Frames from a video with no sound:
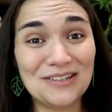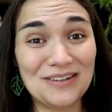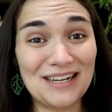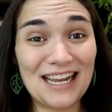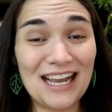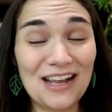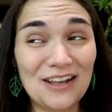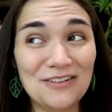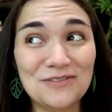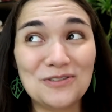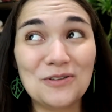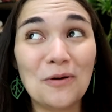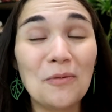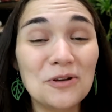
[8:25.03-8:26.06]
So I have
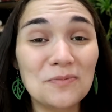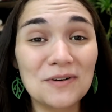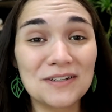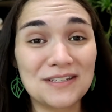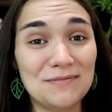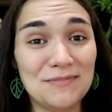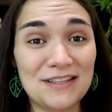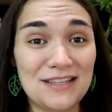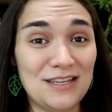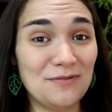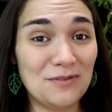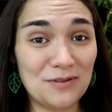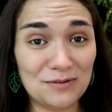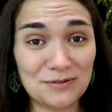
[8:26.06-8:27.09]
so much more sympathy
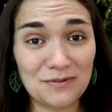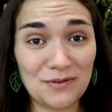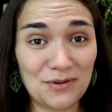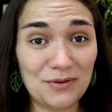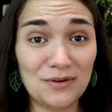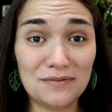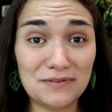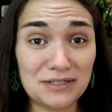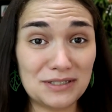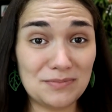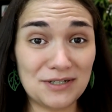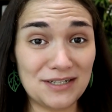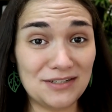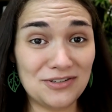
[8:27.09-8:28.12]
for those of you who have
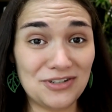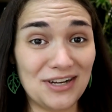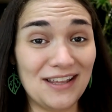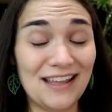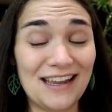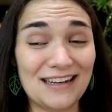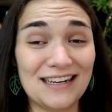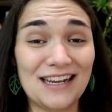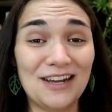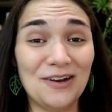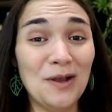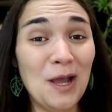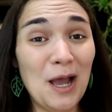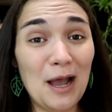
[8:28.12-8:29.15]
experienced jet lag
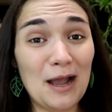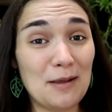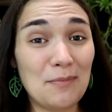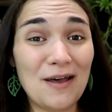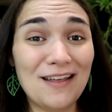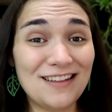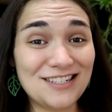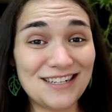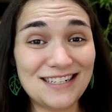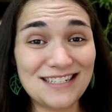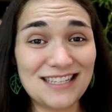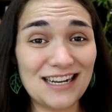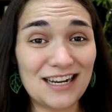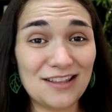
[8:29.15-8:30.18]
now. I
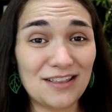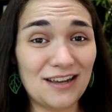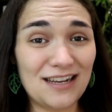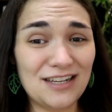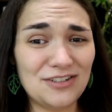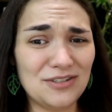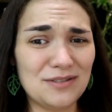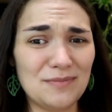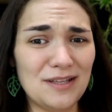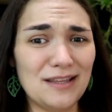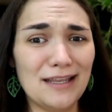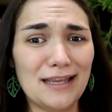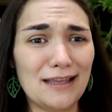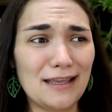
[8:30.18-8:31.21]
apologize that I thought it just
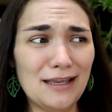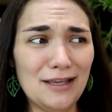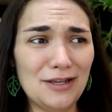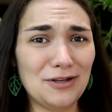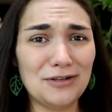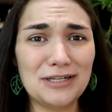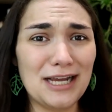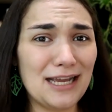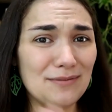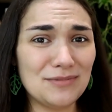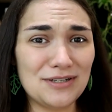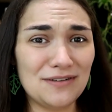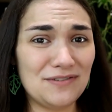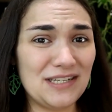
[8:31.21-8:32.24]
meant like your time
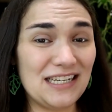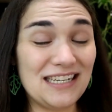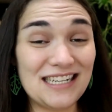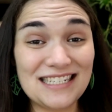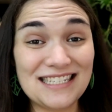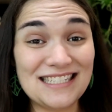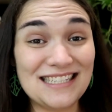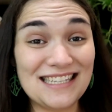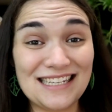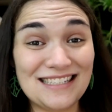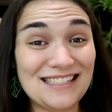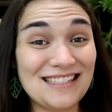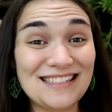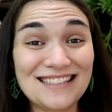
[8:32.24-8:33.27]
shifted because
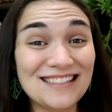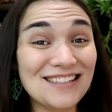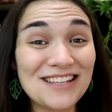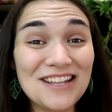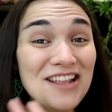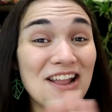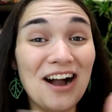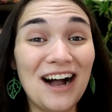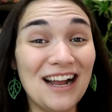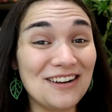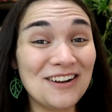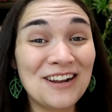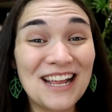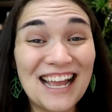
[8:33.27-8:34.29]
that's
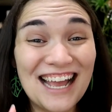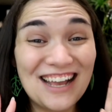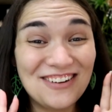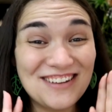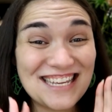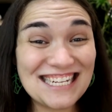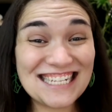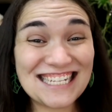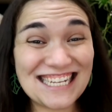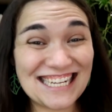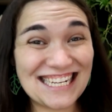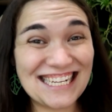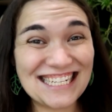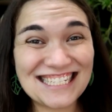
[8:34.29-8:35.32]
not how easy
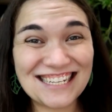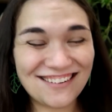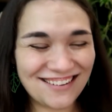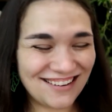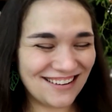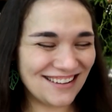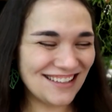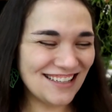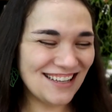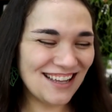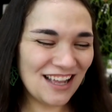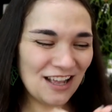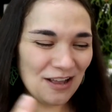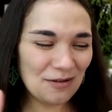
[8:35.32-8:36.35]
it is at all.
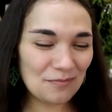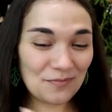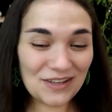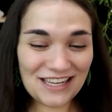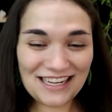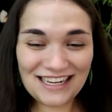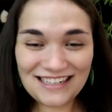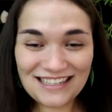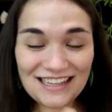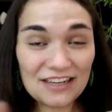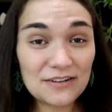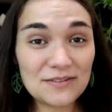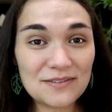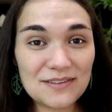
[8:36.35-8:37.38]
But
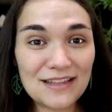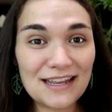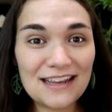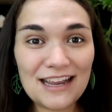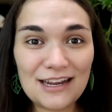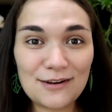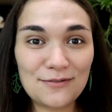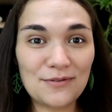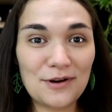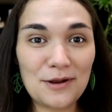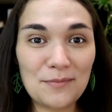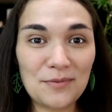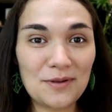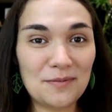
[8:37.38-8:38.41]
there's that kind of
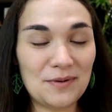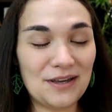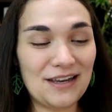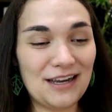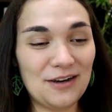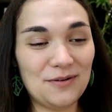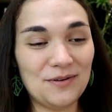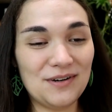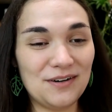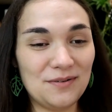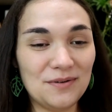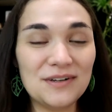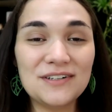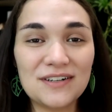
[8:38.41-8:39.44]
ramble about how we're,
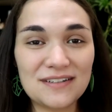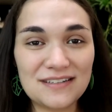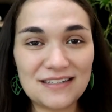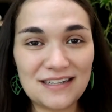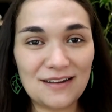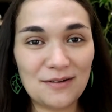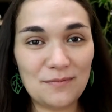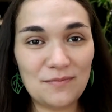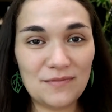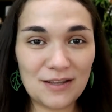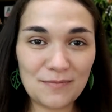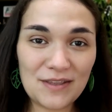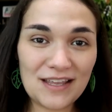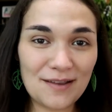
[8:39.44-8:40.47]
we're adjusting
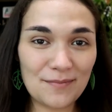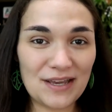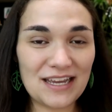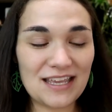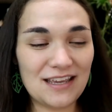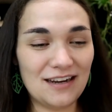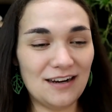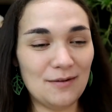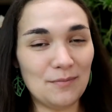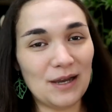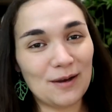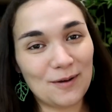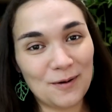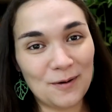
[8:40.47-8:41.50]
to being back here and
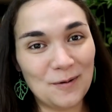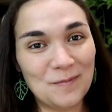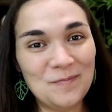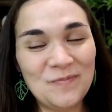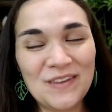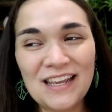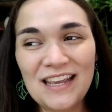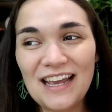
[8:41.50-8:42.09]
back home.